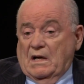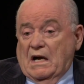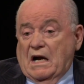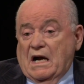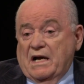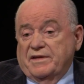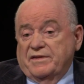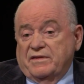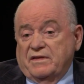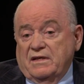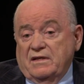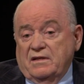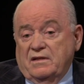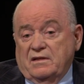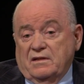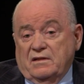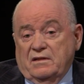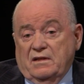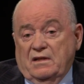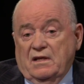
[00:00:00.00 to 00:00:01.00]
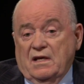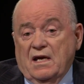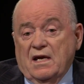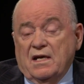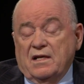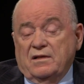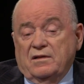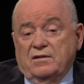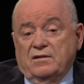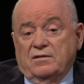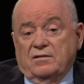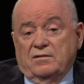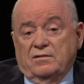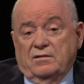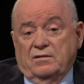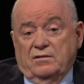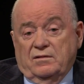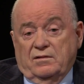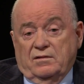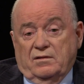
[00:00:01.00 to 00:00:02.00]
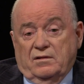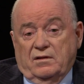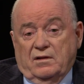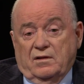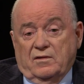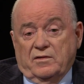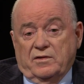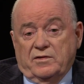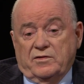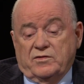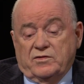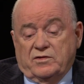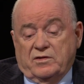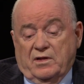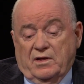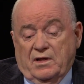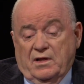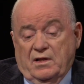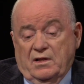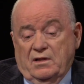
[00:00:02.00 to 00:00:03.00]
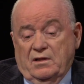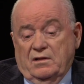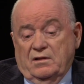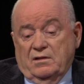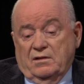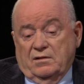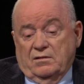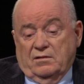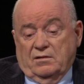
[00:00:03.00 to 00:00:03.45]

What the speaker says: I think in the end there is a